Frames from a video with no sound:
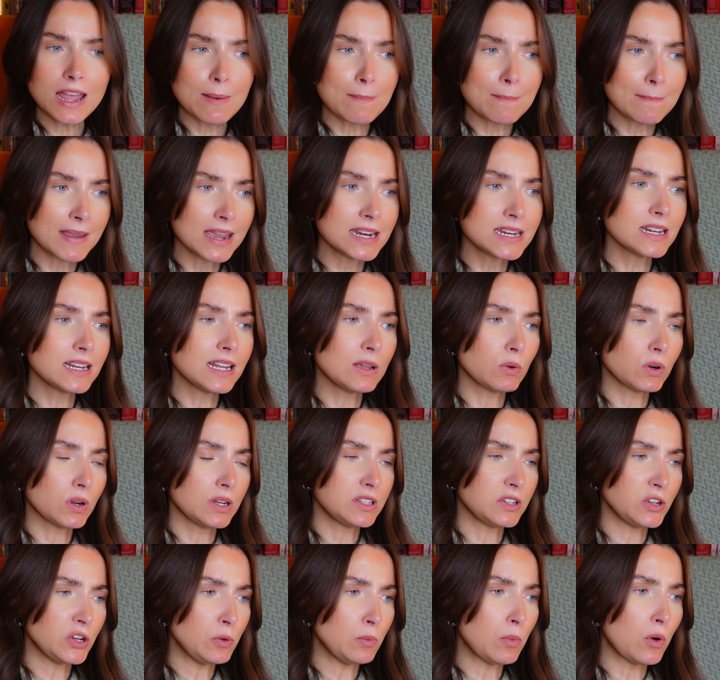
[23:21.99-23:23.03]
immediately wanted
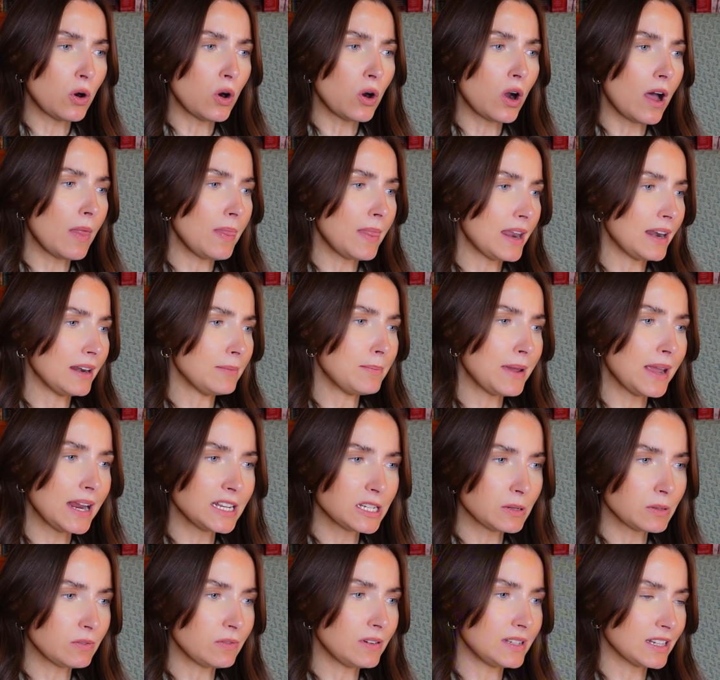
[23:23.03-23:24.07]
to know more, and then picked
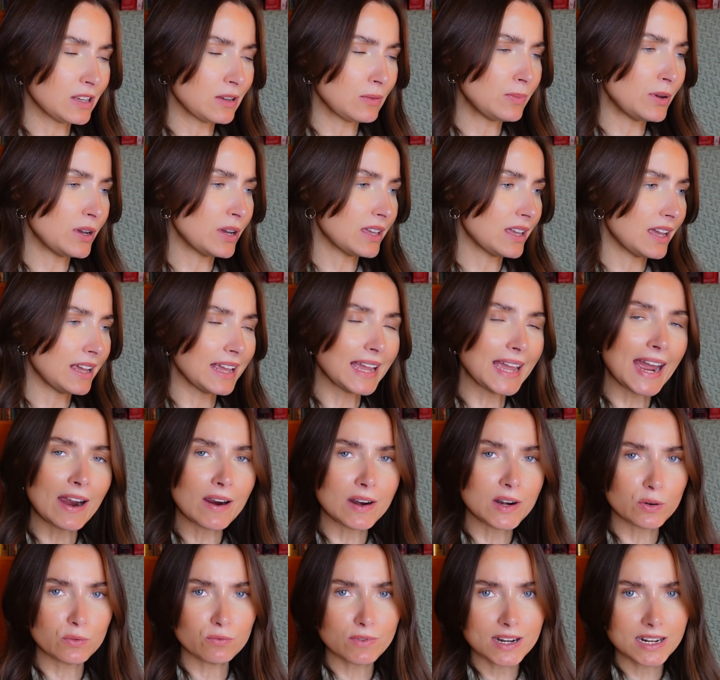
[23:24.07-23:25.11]
up the physical book and carried
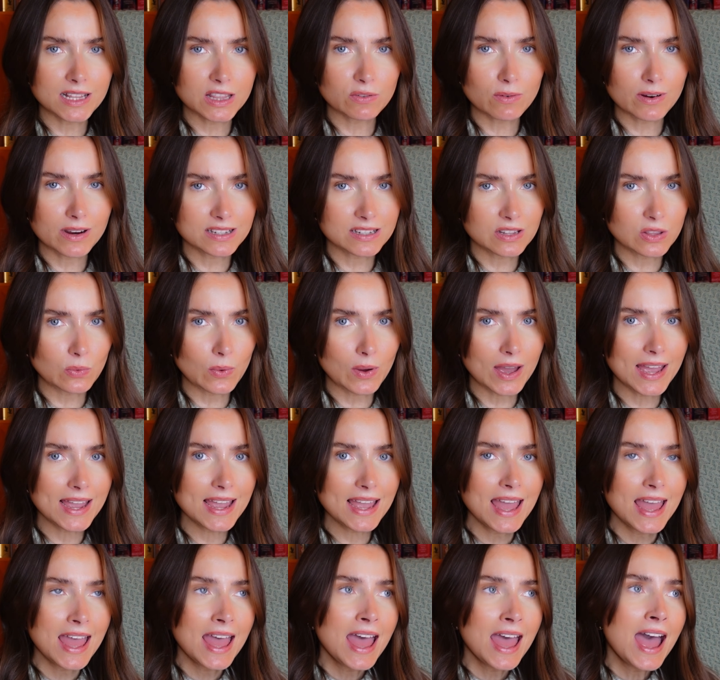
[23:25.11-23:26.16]
on reading the rest of the way,
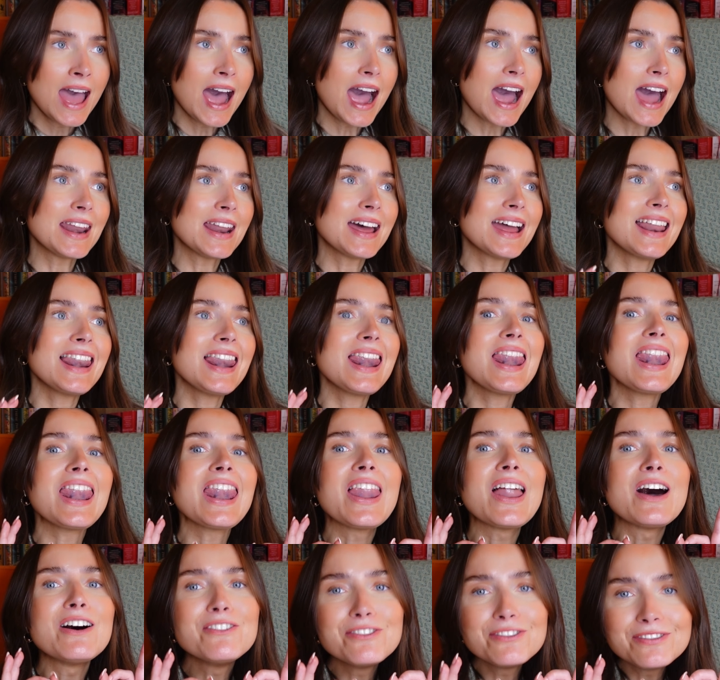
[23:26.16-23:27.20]
and I
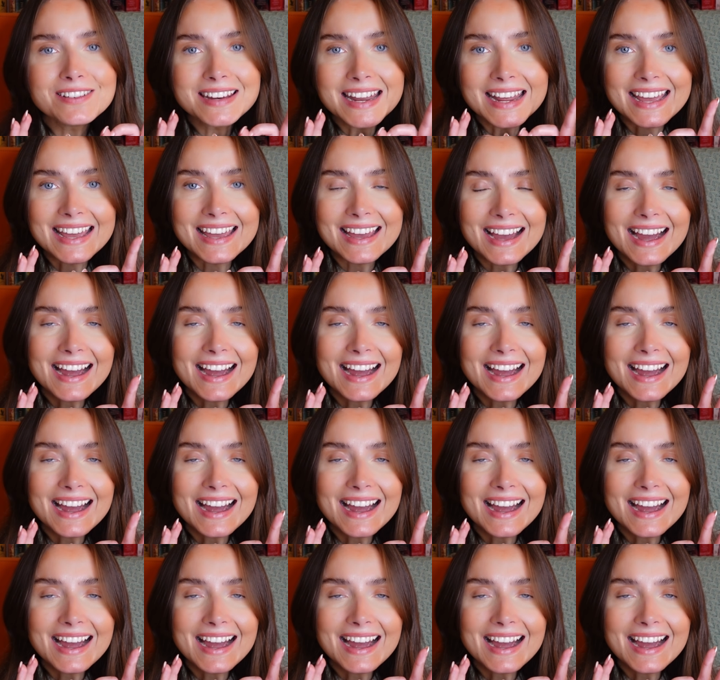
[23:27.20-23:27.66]
loved it.